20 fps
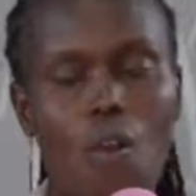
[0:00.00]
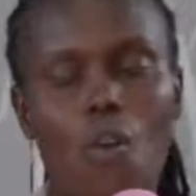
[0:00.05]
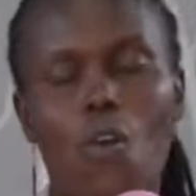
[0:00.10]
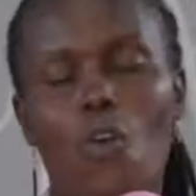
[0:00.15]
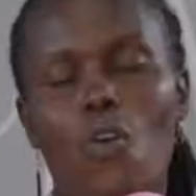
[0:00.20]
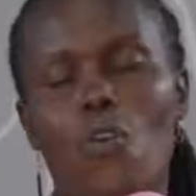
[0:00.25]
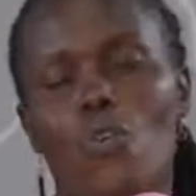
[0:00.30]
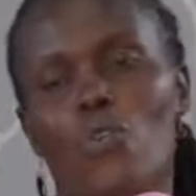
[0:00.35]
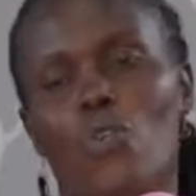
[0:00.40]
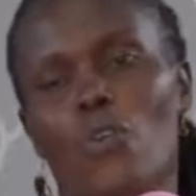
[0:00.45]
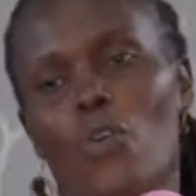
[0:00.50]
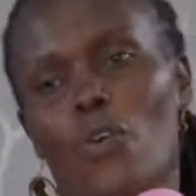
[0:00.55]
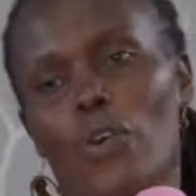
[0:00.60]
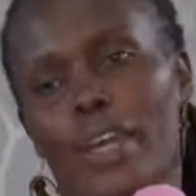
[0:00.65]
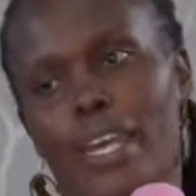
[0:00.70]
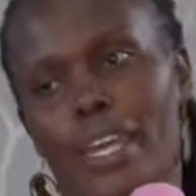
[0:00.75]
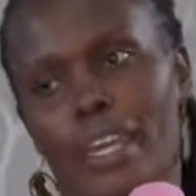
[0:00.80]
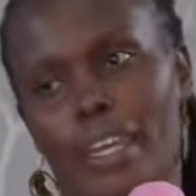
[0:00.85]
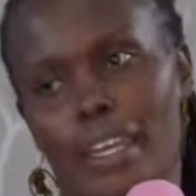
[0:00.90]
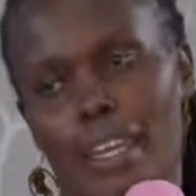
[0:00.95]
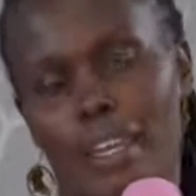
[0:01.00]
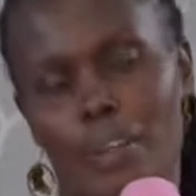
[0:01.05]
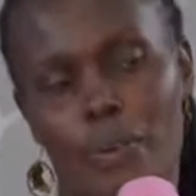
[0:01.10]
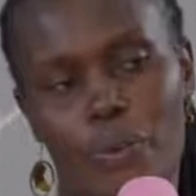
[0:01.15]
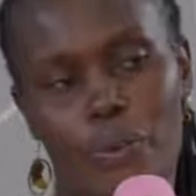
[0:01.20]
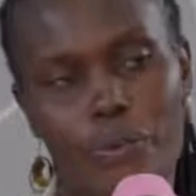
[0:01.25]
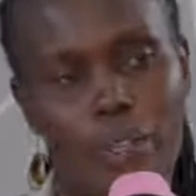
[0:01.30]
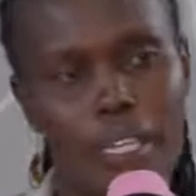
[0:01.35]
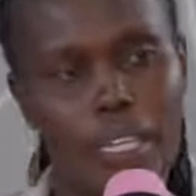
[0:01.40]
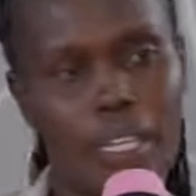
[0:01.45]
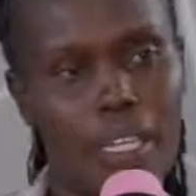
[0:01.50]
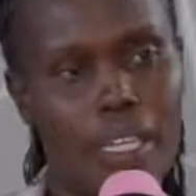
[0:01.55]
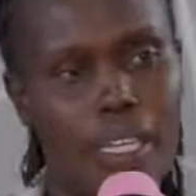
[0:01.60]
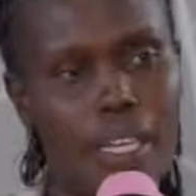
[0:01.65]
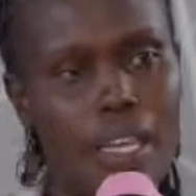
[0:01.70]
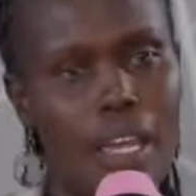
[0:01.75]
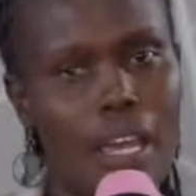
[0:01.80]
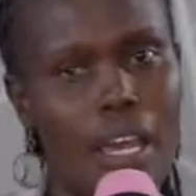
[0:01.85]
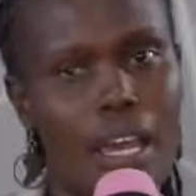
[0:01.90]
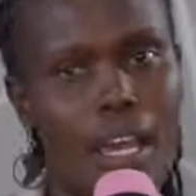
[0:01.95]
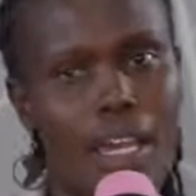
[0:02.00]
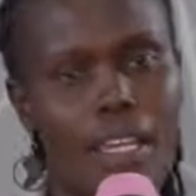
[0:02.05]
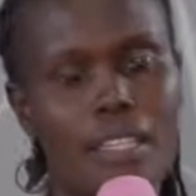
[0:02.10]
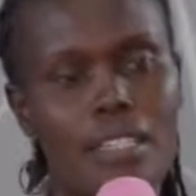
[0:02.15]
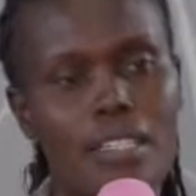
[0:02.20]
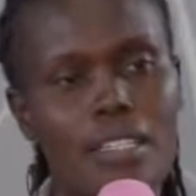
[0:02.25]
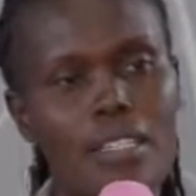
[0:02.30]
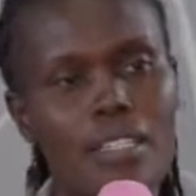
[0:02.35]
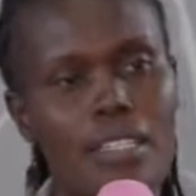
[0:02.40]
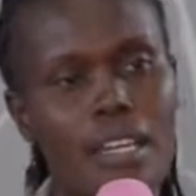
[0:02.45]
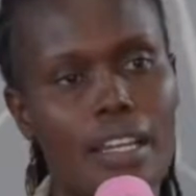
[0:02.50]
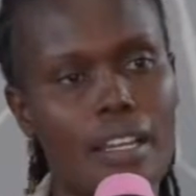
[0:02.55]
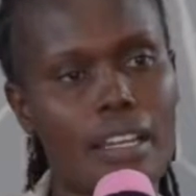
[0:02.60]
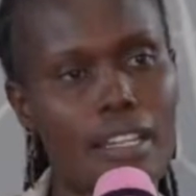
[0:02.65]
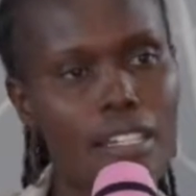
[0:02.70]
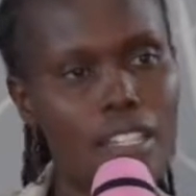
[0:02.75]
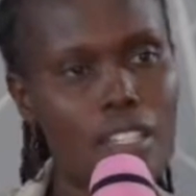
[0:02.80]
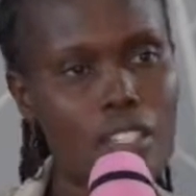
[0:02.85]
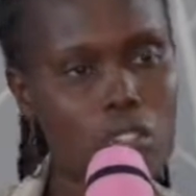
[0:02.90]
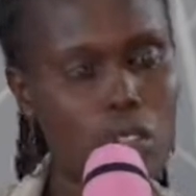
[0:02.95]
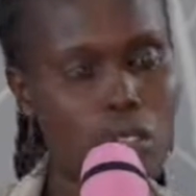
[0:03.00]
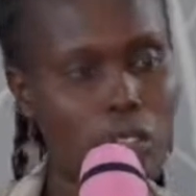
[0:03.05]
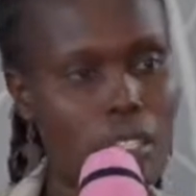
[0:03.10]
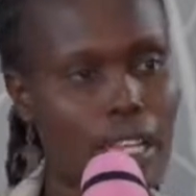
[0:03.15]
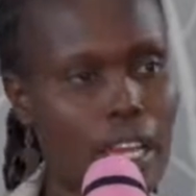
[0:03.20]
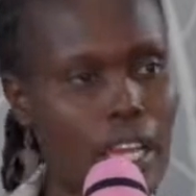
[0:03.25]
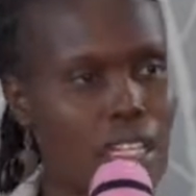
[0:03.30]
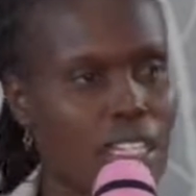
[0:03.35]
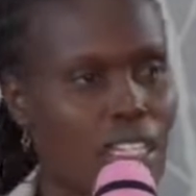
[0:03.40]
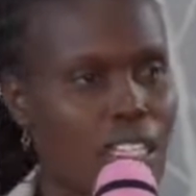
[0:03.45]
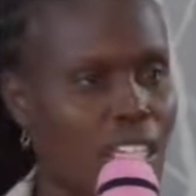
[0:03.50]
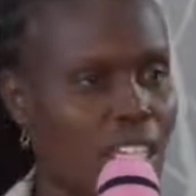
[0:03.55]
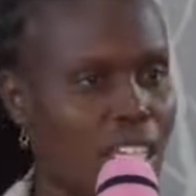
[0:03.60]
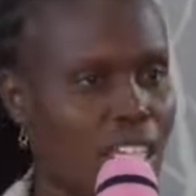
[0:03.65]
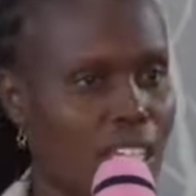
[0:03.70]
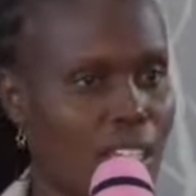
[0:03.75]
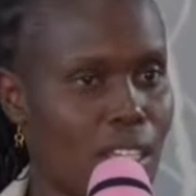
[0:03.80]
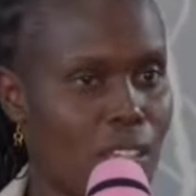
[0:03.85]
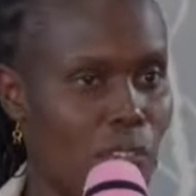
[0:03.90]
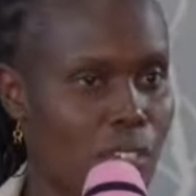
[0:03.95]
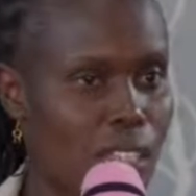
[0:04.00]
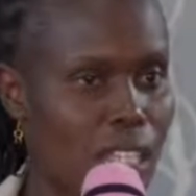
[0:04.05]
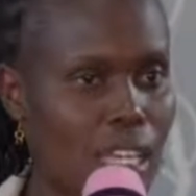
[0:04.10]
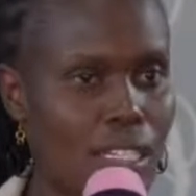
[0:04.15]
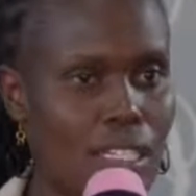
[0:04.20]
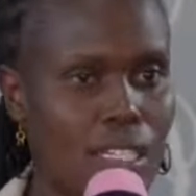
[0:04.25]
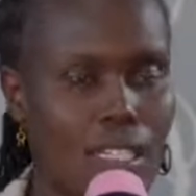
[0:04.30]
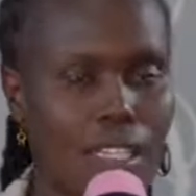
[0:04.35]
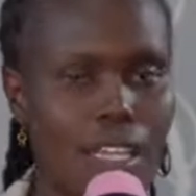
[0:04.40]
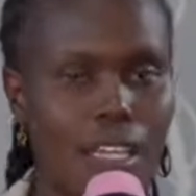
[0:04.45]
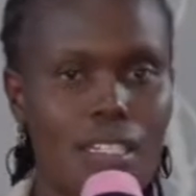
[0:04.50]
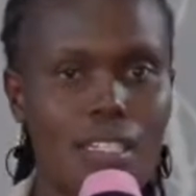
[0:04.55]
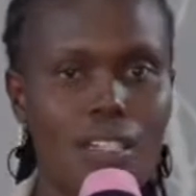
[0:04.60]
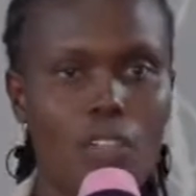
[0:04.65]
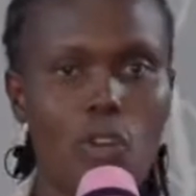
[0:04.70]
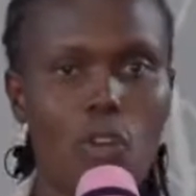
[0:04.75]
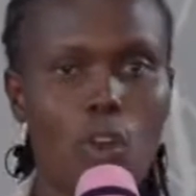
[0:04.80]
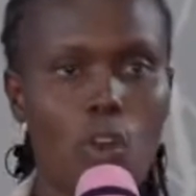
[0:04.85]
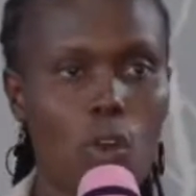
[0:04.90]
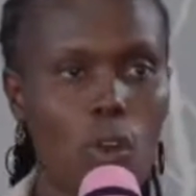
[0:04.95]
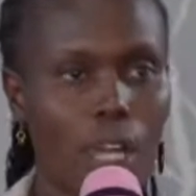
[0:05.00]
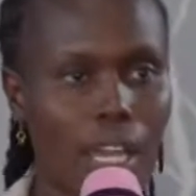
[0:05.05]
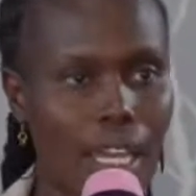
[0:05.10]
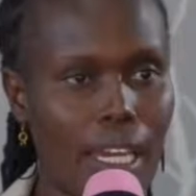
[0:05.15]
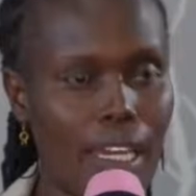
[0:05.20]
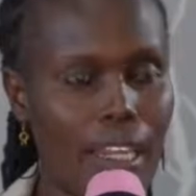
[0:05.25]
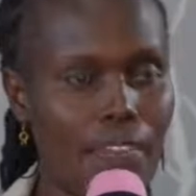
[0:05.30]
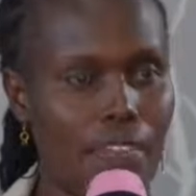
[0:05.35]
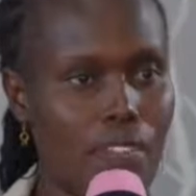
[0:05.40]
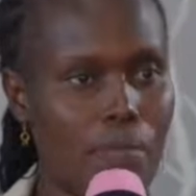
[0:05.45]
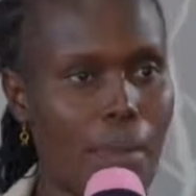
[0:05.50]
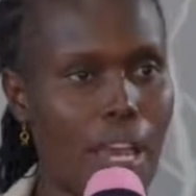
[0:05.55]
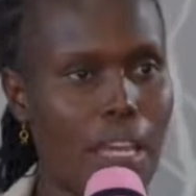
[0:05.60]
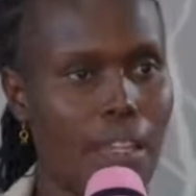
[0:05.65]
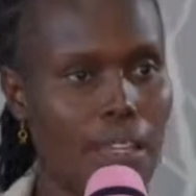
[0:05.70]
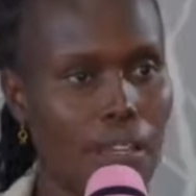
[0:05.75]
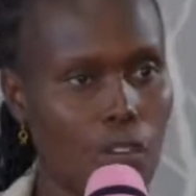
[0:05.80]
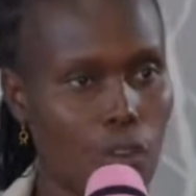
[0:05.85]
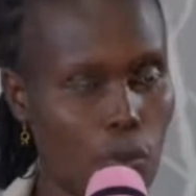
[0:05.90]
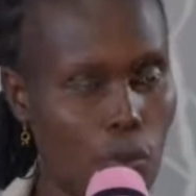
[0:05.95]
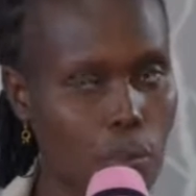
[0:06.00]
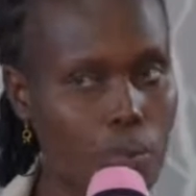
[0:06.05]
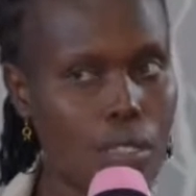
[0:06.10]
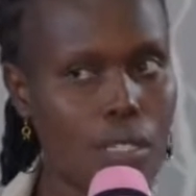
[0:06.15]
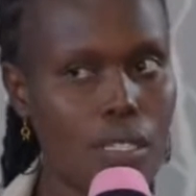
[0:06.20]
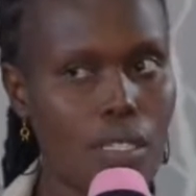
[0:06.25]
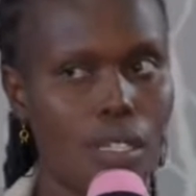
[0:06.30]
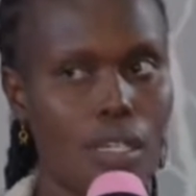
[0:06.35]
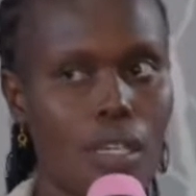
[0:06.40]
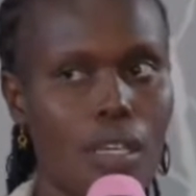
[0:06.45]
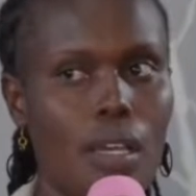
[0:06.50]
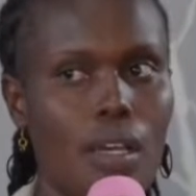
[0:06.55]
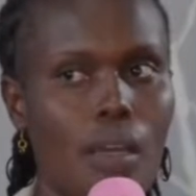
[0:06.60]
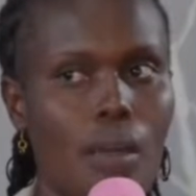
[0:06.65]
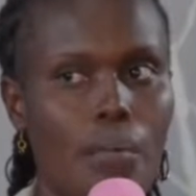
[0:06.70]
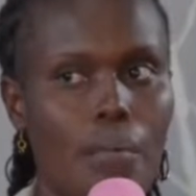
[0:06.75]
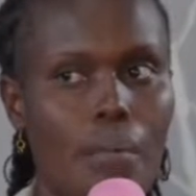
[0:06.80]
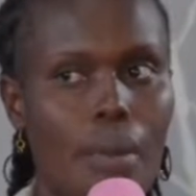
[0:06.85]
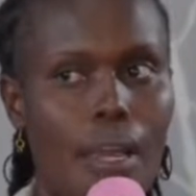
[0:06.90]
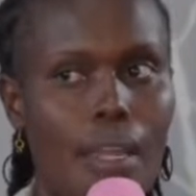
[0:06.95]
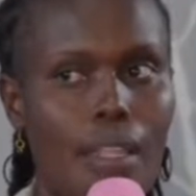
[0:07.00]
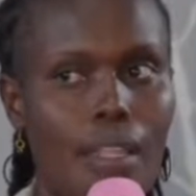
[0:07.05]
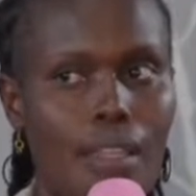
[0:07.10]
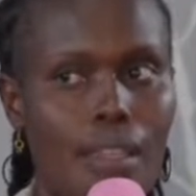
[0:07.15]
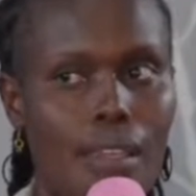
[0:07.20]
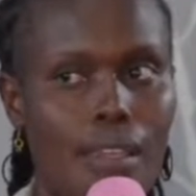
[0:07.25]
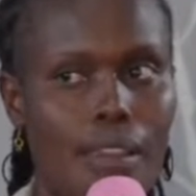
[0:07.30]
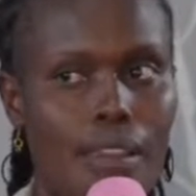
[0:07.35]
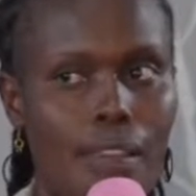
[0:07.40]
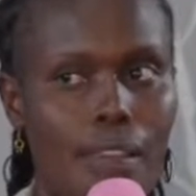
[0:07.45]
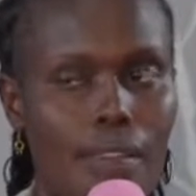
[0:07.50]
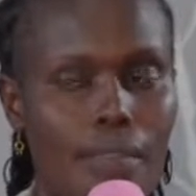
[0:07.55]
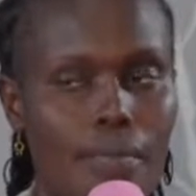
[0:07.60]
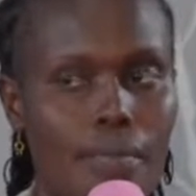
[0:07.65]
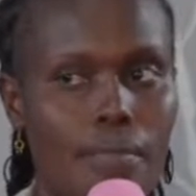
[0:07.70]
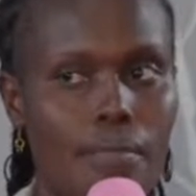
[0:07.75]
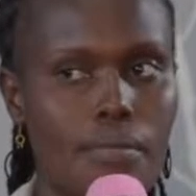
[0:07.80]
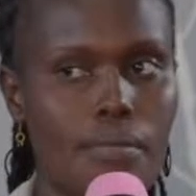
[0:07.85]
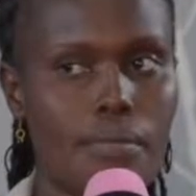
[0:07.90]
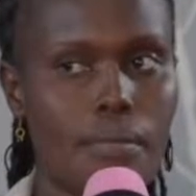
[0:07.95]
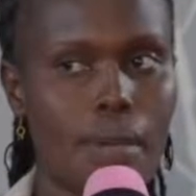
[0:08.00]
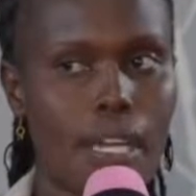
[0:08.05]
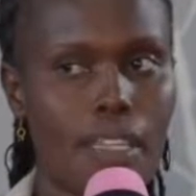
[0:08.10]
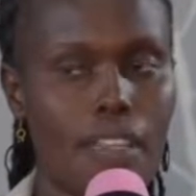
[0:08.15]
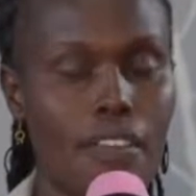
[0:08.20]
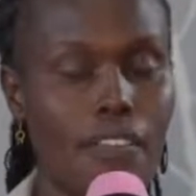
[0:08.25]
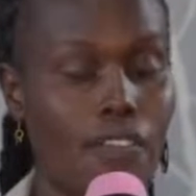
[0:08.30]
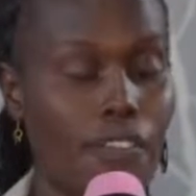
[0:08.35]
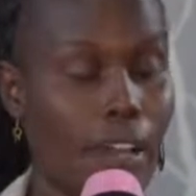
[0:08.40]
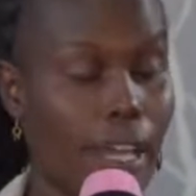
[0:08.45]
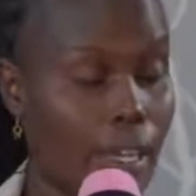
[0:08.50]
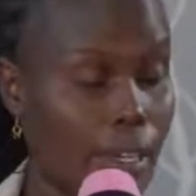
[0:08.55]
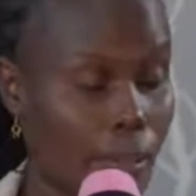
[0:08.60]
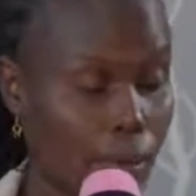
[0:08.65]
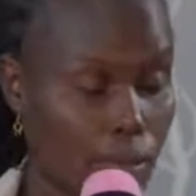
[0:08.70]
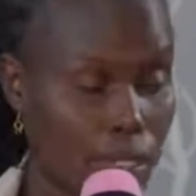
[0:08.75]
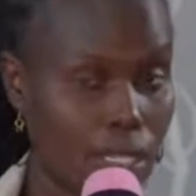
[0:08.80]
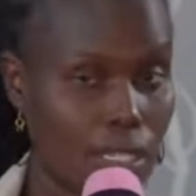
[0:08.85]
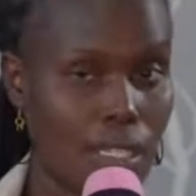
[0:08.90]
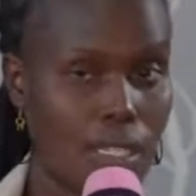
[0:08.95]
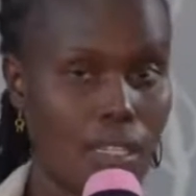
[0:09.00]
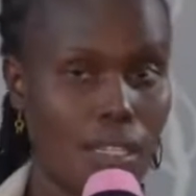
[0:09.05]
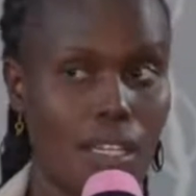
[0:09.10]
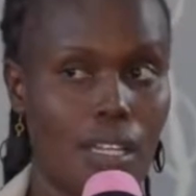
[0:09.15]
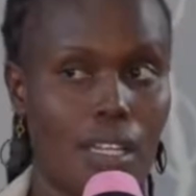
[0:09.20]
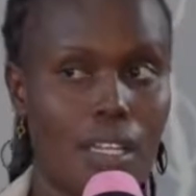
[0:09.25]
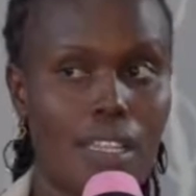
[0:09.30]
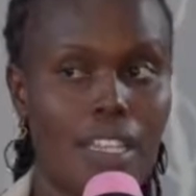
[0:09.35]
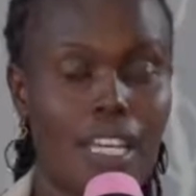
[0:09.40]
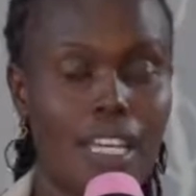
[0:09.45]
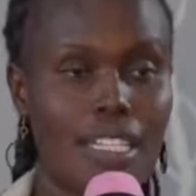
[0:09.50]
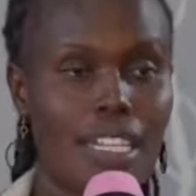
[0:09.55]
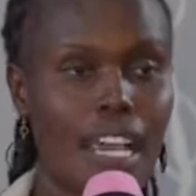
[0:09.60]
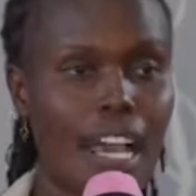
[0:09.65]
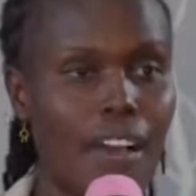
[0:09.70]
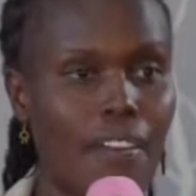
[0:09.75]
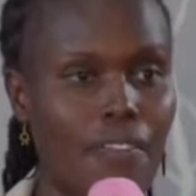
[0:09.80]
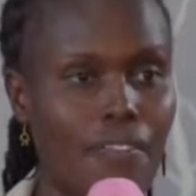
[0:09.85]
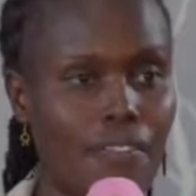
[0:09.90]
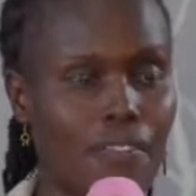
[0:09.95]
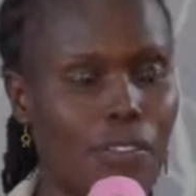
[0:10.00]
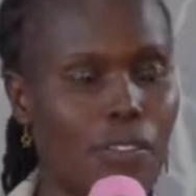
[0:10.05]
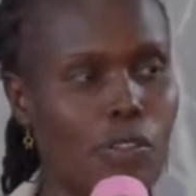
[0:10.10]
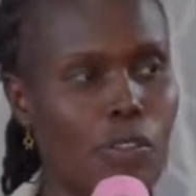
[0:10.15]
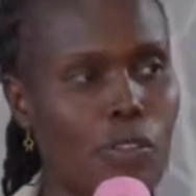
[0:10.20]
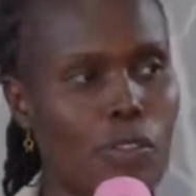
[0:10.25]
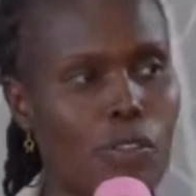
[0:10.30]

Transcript: Oh, okay. A disintegrated society is a society that no longer lives by the norms, by the values that have,